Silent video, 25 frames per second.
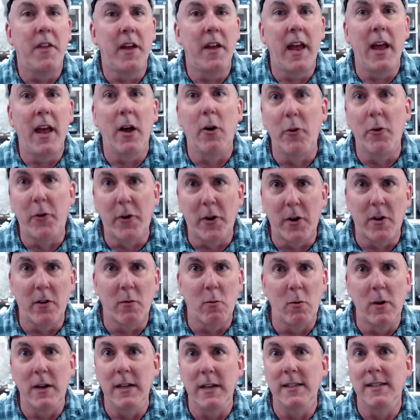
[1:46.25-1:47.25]
elder
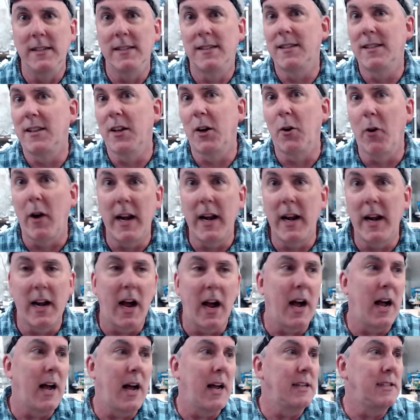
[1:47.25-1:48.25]
ones, the great
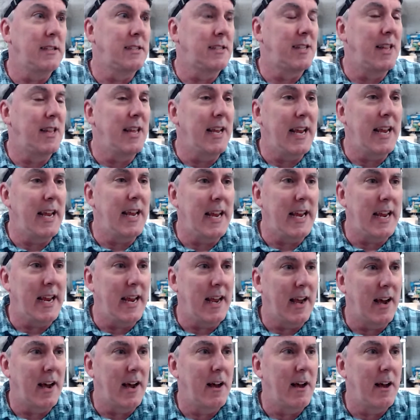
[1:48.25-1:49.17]
gods, the